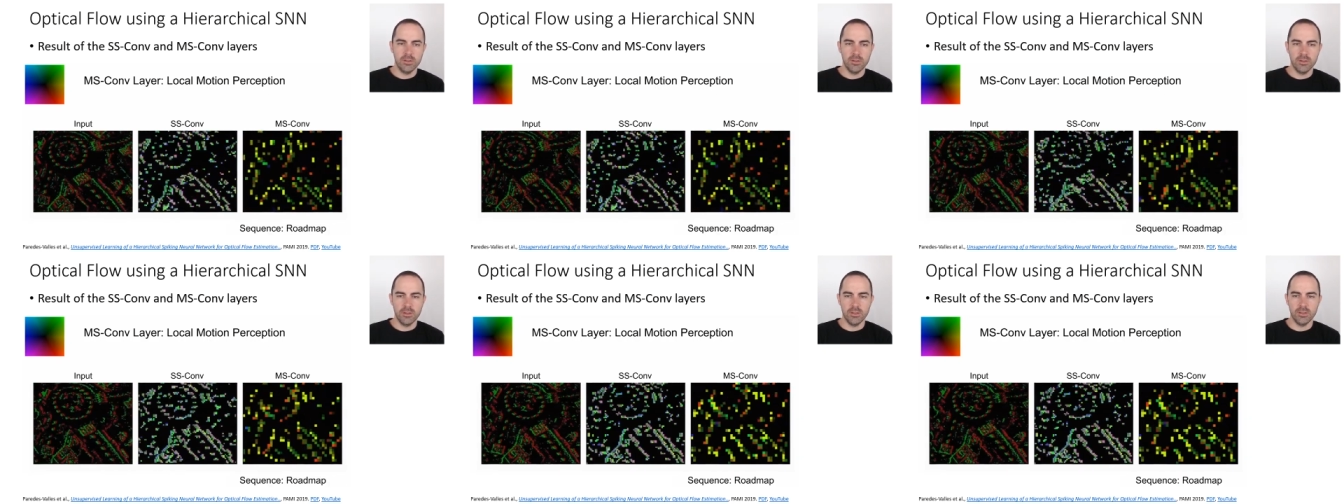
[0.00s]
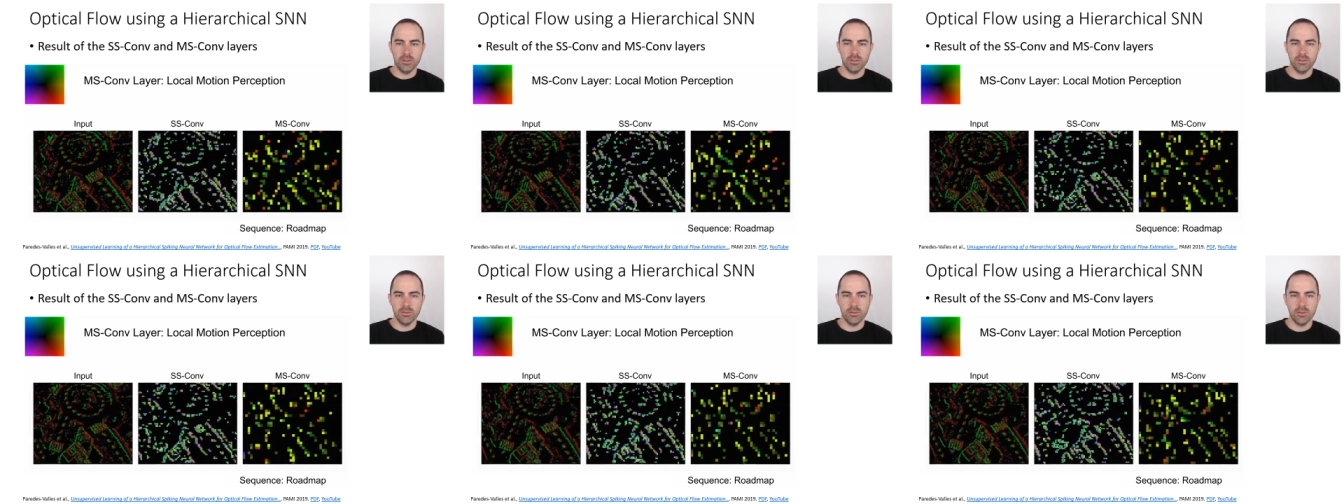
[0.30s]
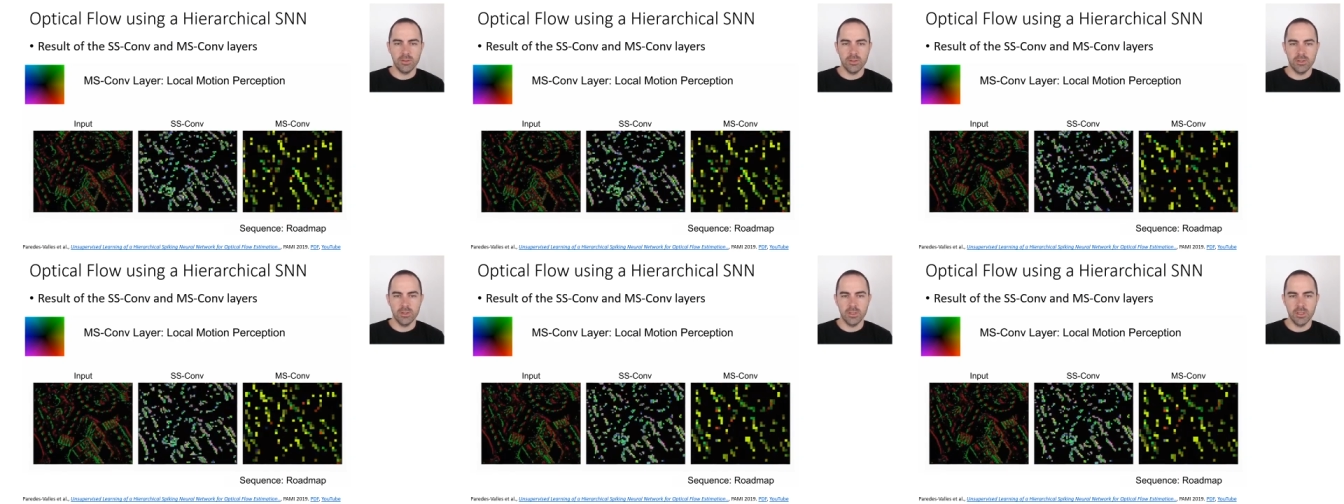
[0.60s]
This is on
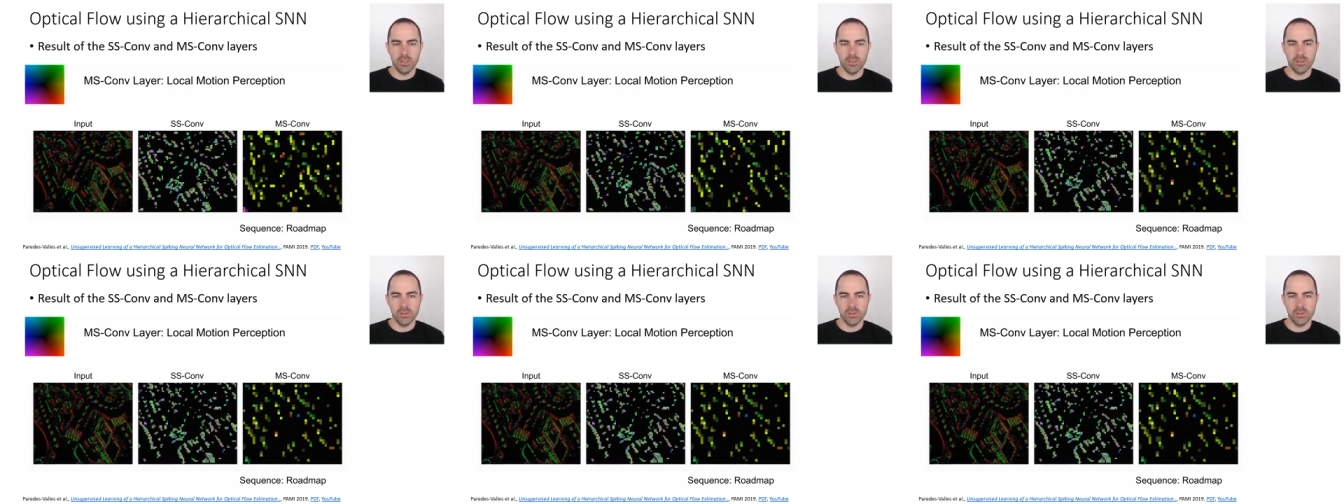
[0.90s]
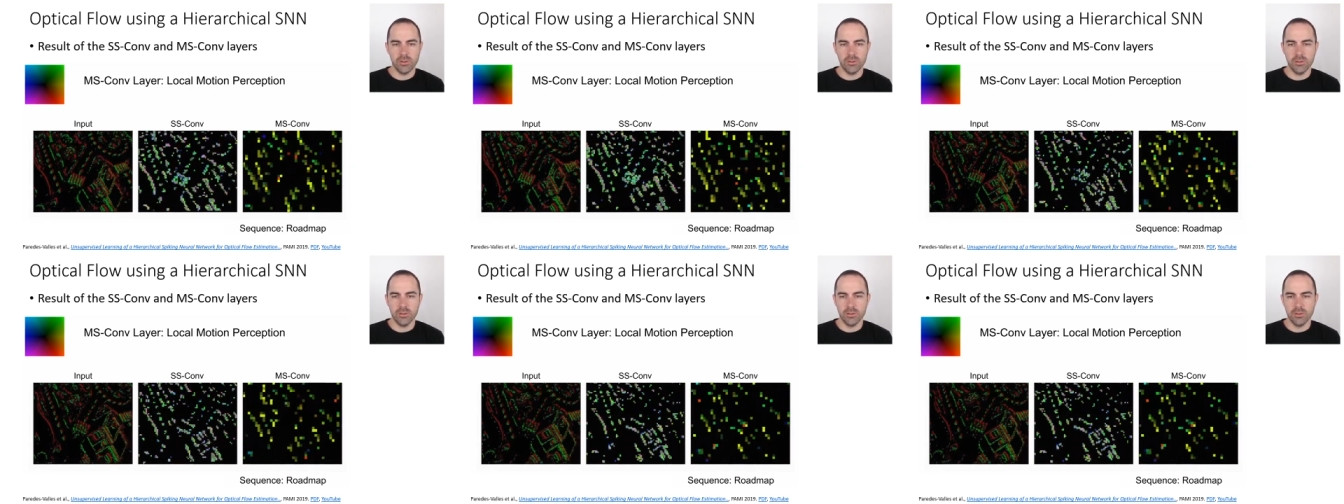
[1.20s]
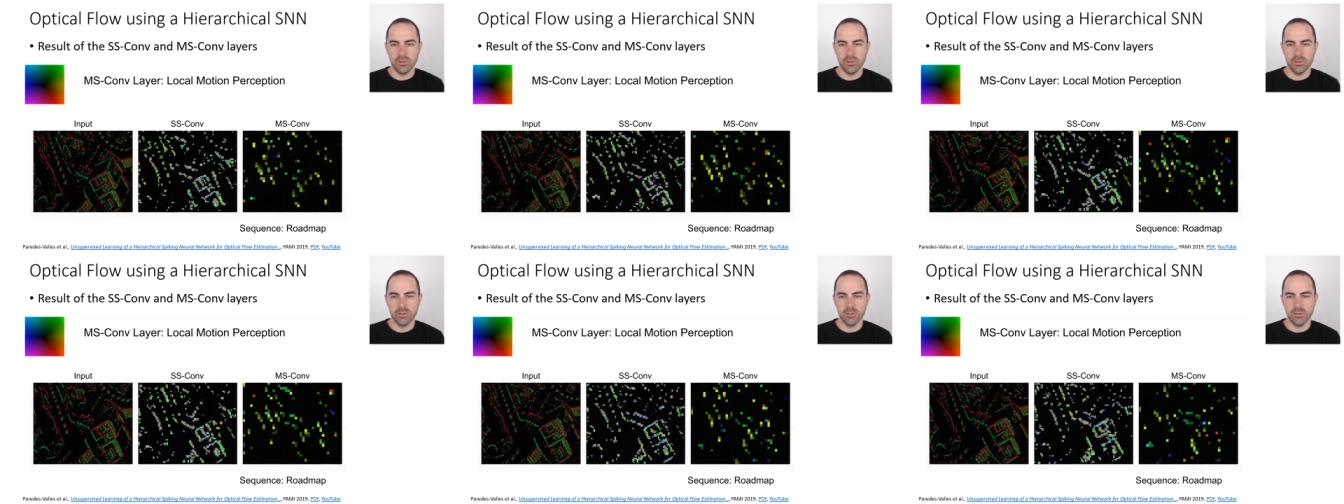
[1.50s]
a
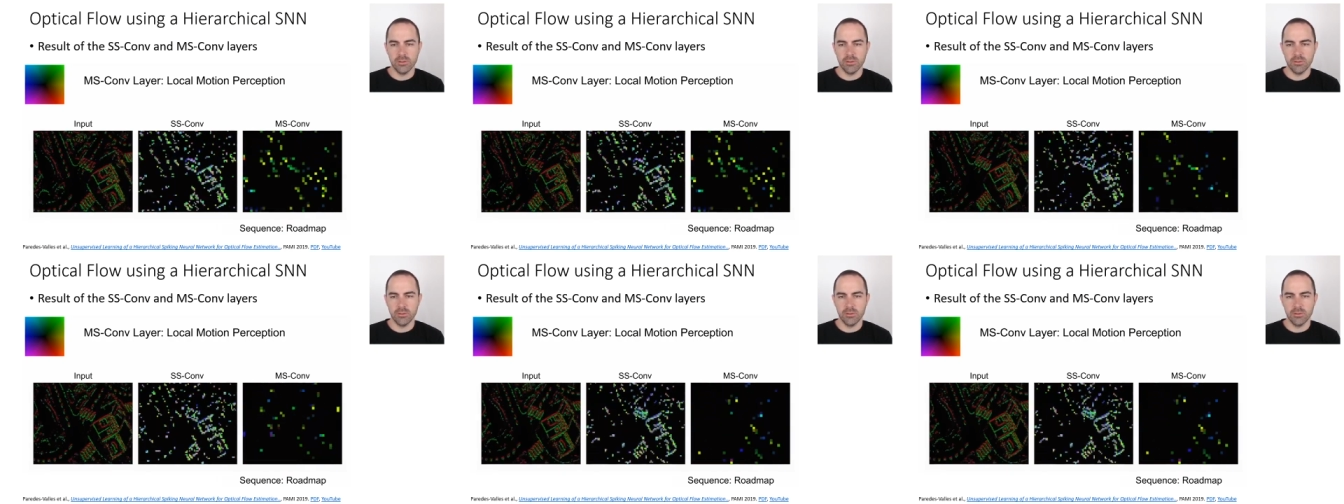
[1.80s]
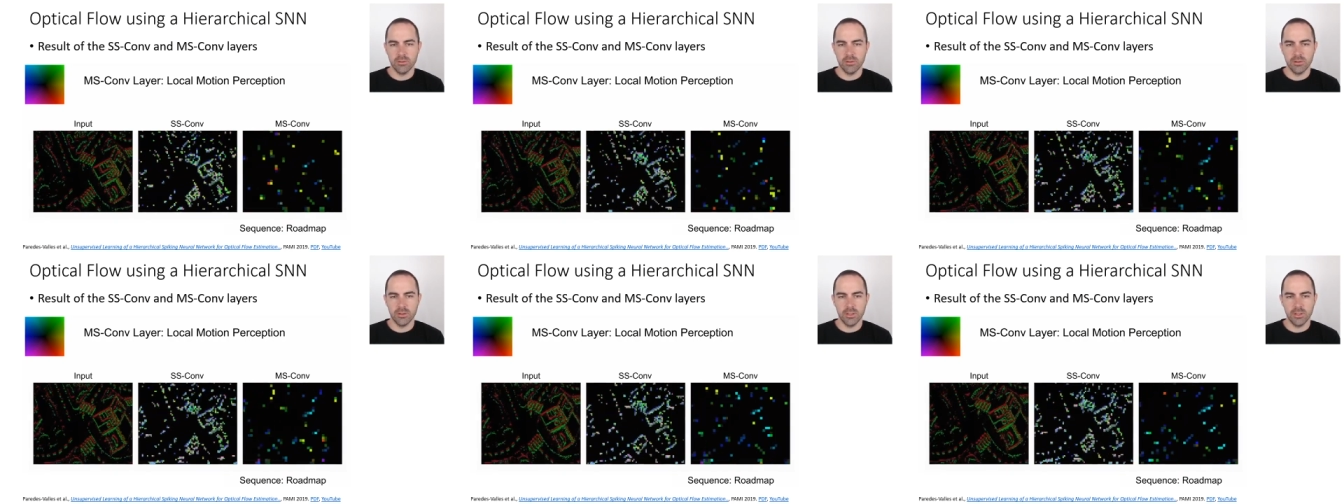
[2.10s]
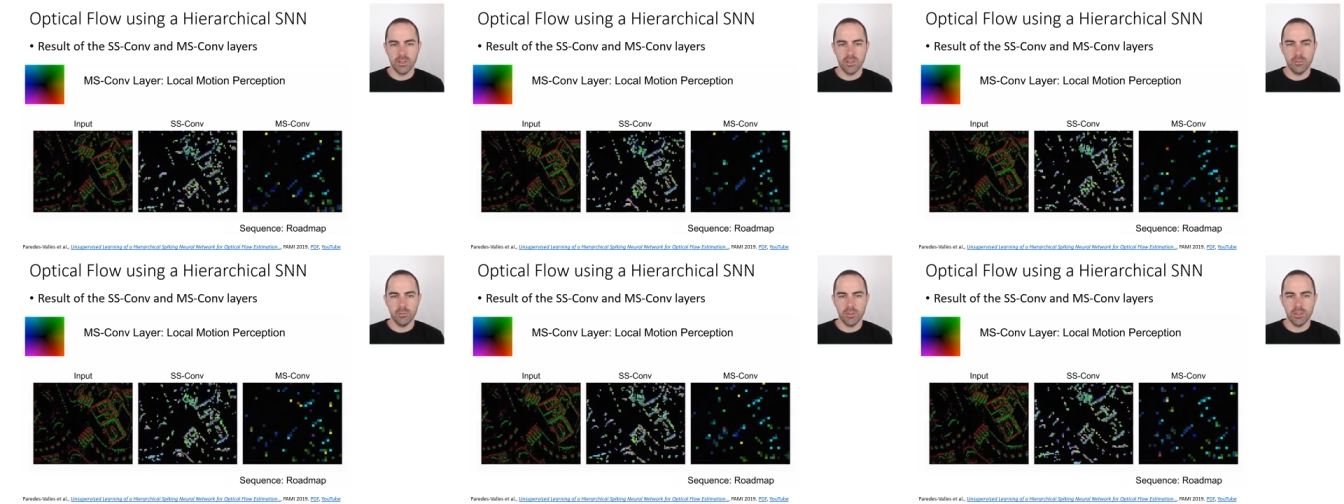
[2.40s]
textured
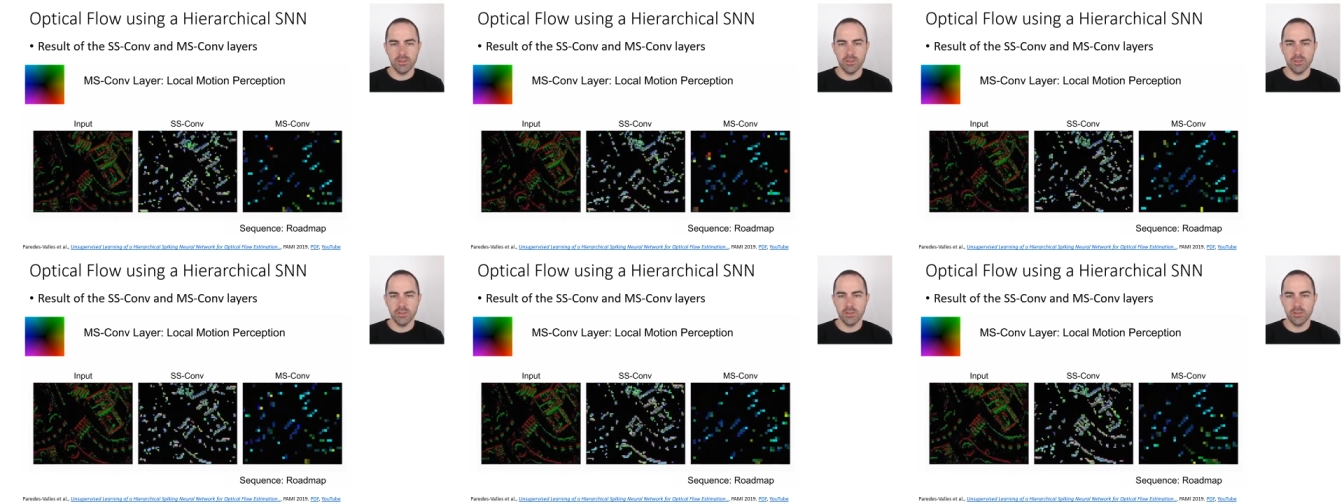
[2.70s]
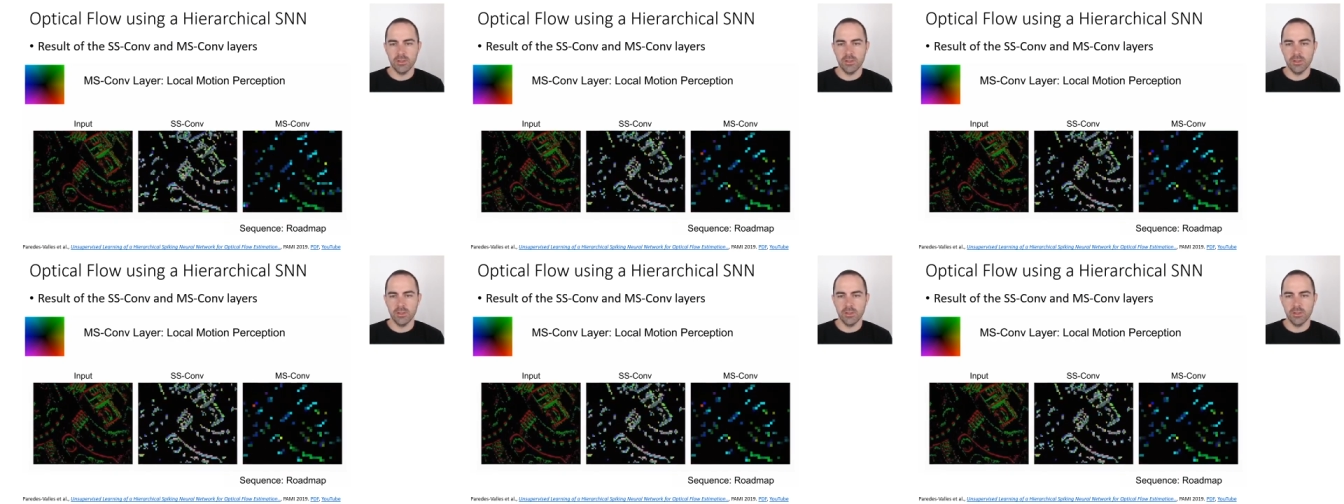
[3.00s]
carpet.